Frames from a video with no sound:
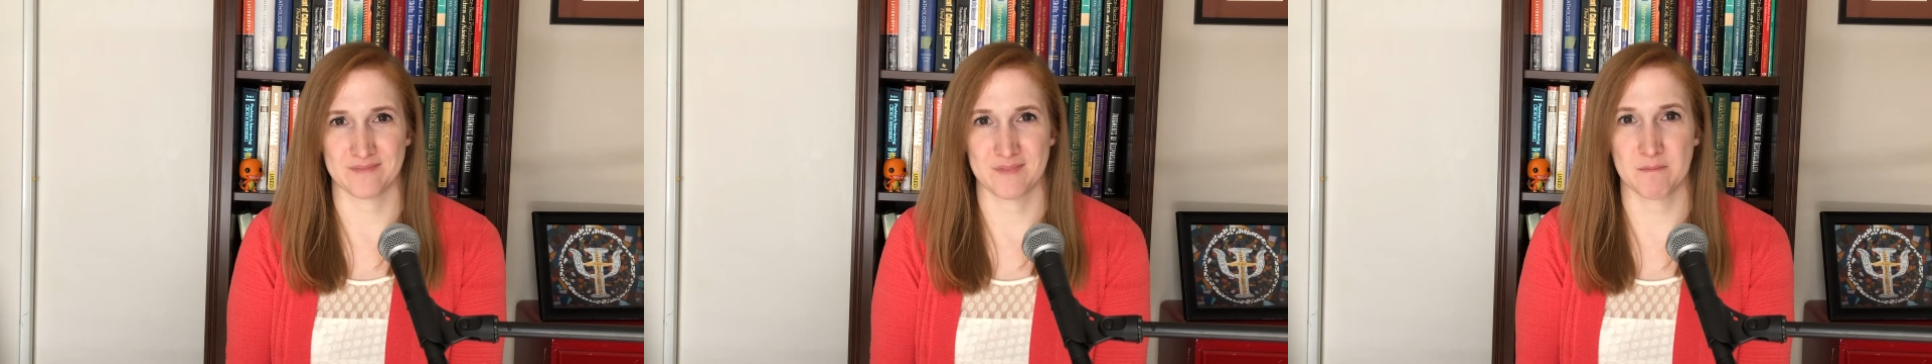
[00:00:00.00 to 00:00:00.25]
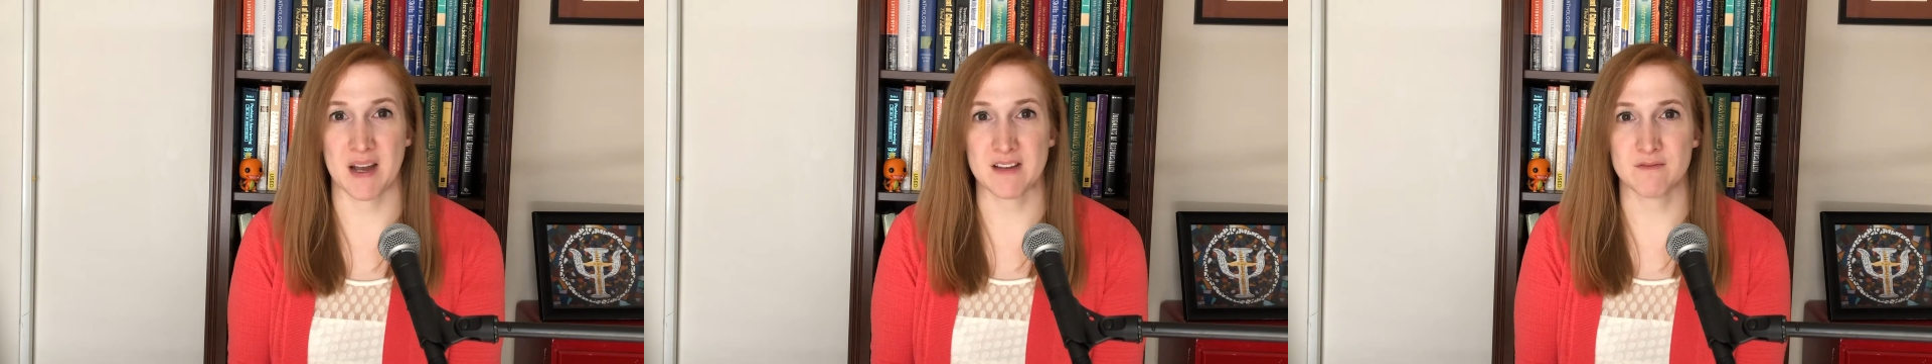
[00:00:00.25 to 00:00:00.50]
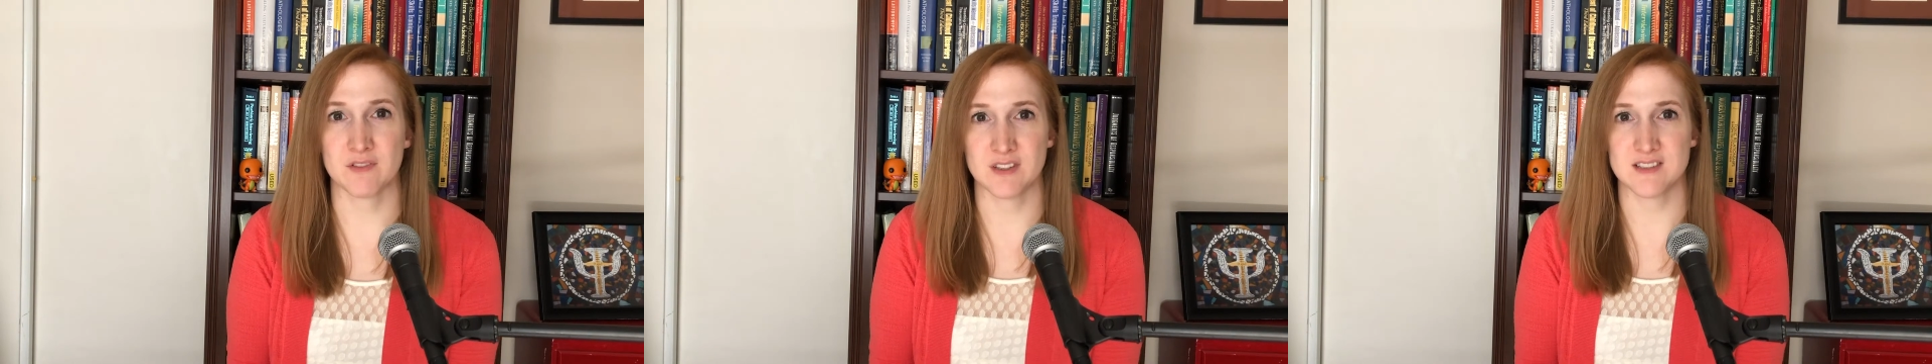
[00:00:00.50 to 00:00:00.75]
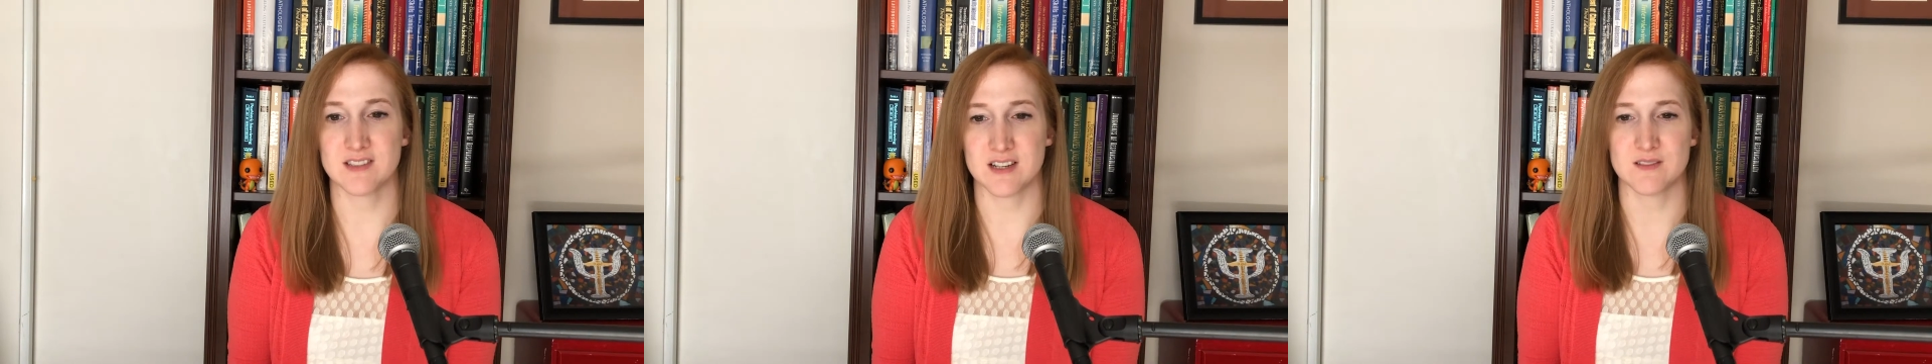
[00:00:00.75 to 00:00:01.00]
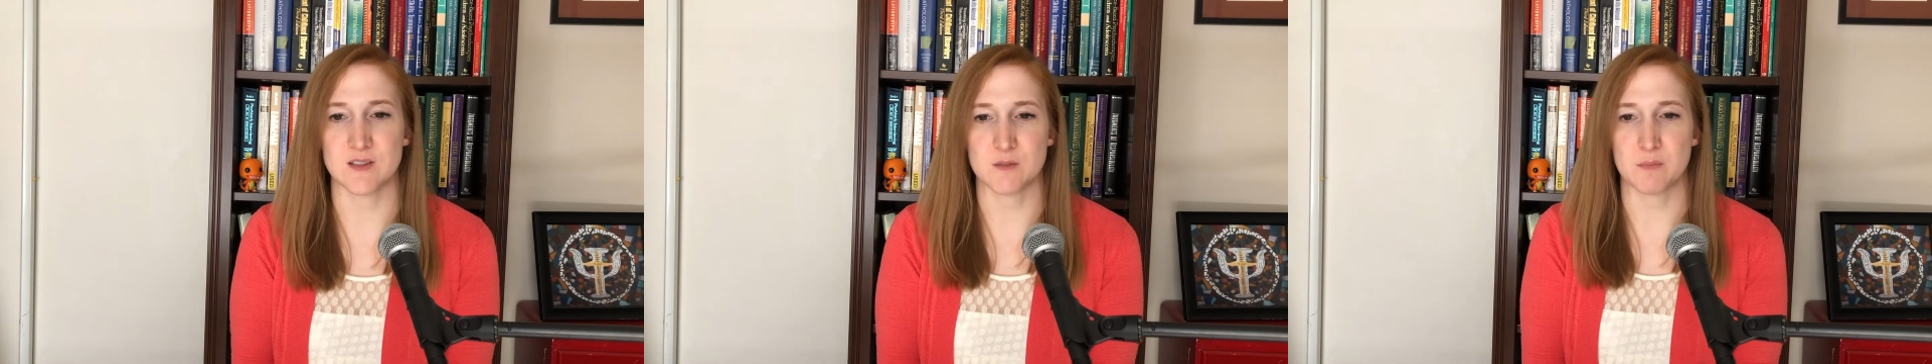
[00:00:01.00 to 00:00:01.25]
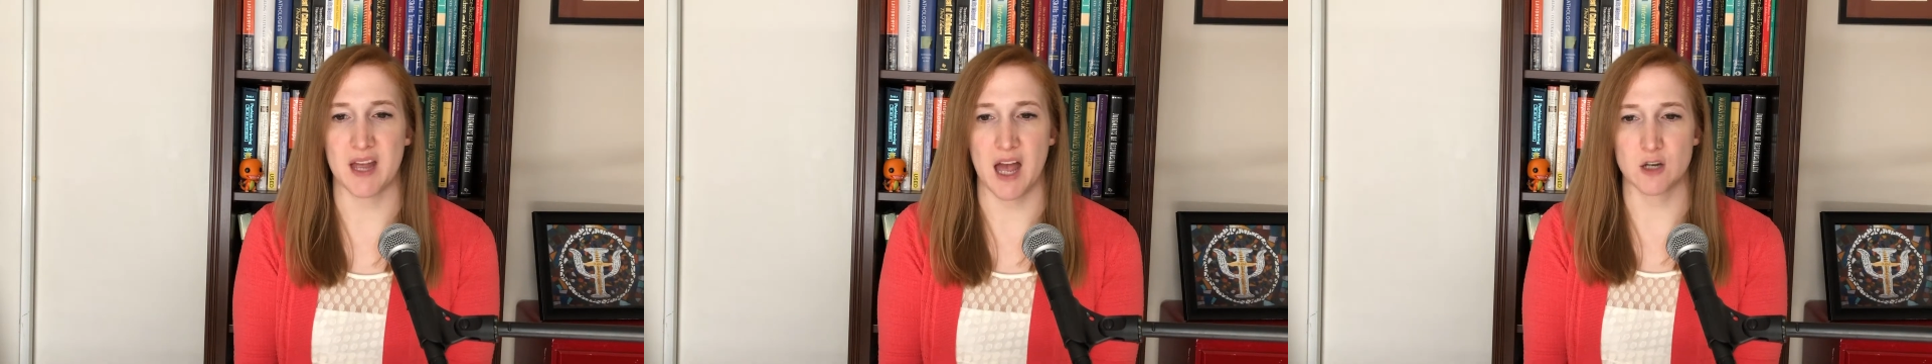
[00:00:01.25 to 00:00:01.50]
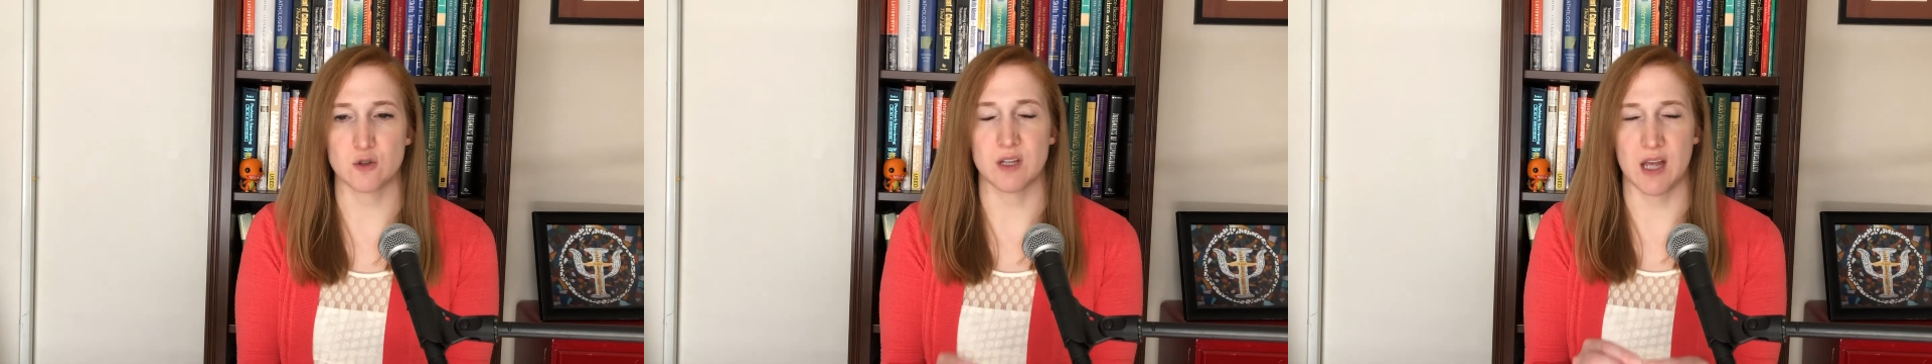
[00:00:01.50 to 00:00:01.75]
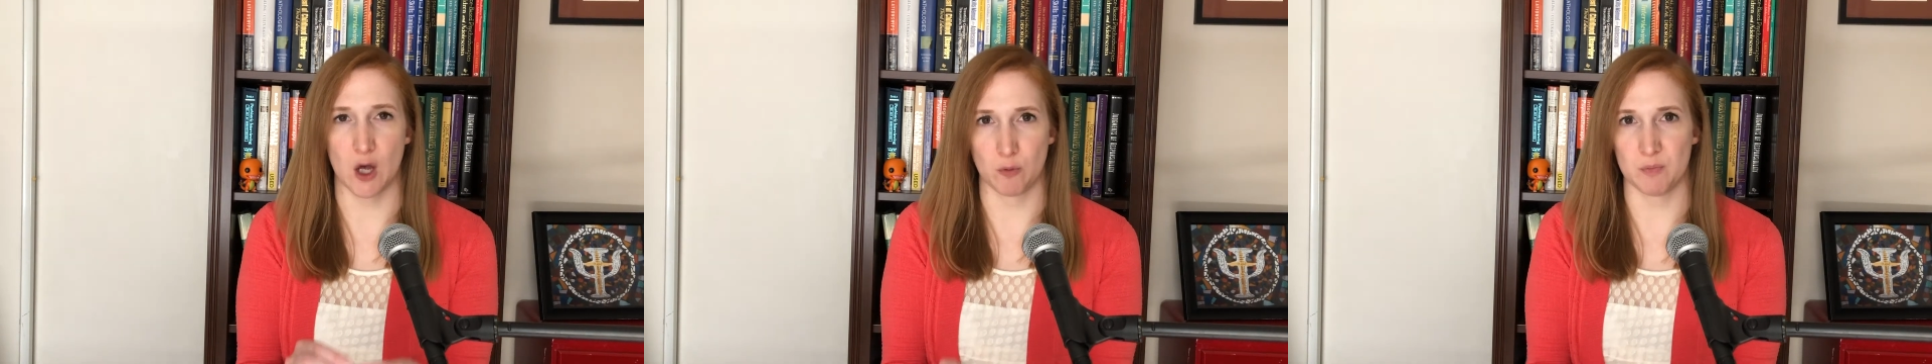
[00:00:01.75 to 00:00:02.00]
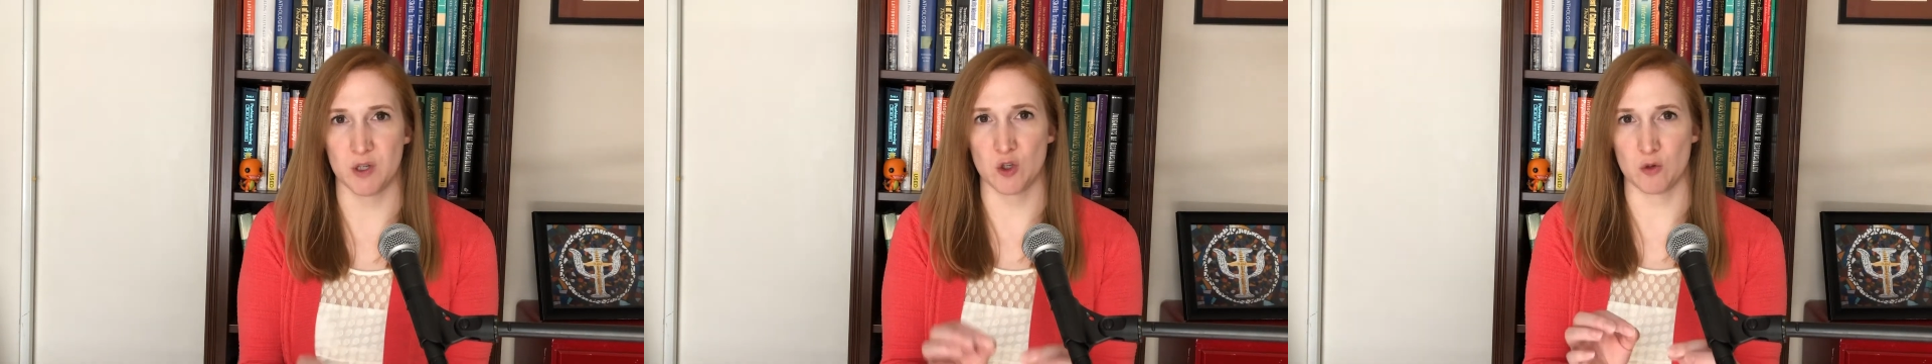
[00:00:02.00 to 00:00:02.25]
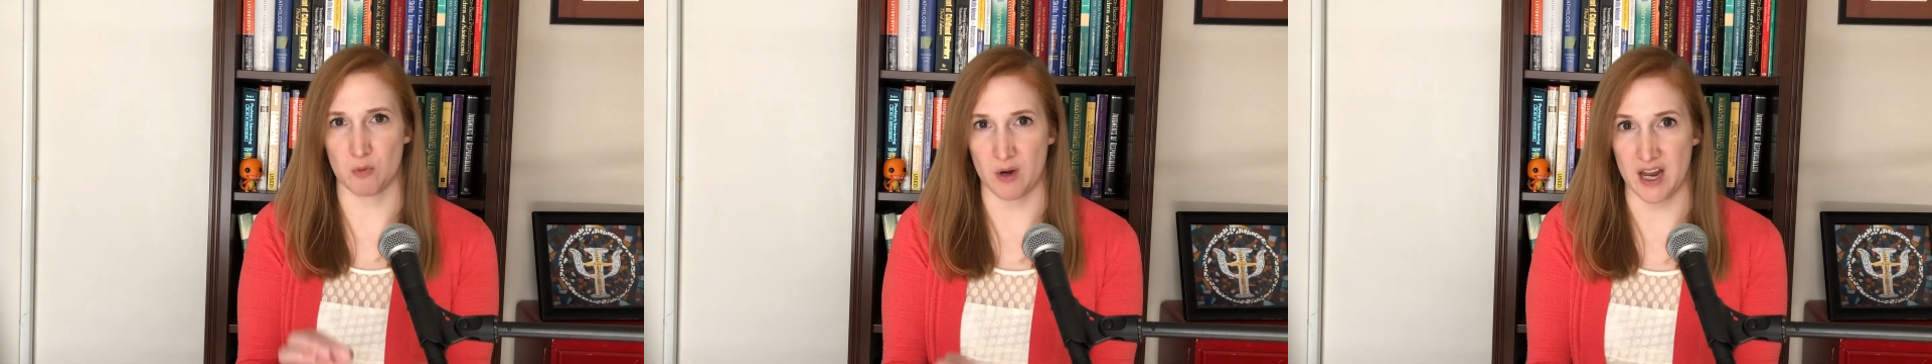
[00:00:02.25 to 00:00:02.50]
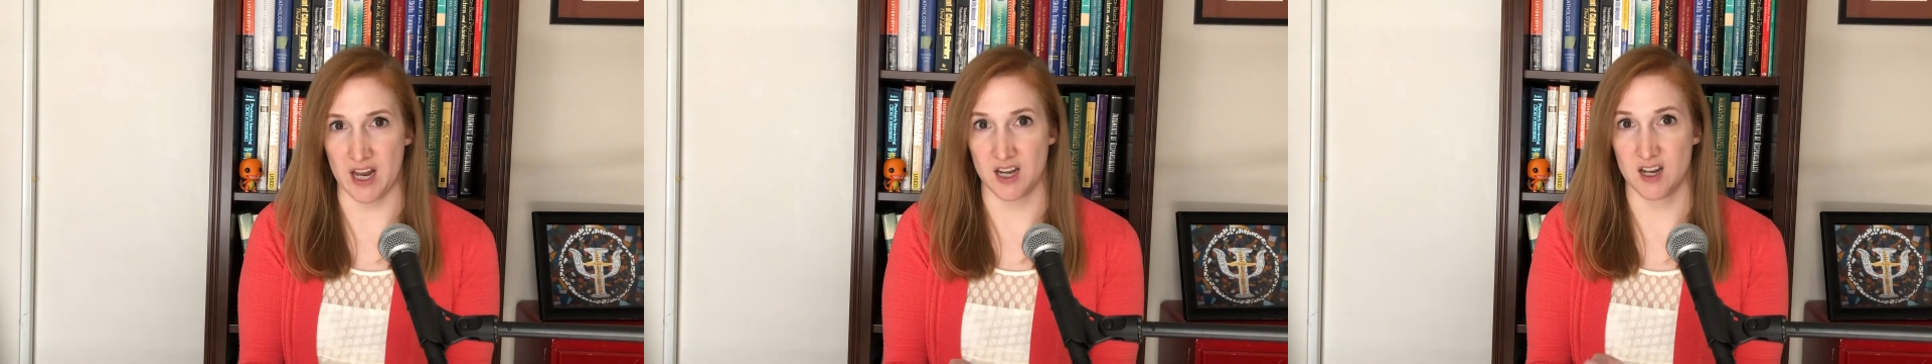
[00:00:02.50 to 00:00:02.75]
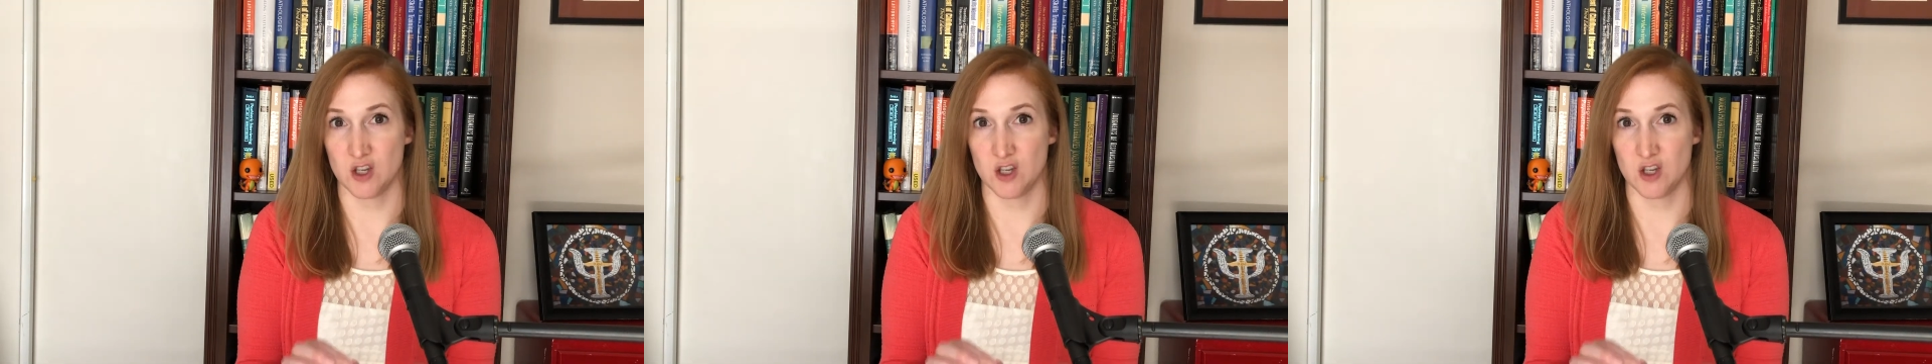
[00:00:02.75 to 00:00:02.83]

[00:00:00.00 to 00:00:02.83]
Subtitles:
Mindfulness does this by actually helping your brain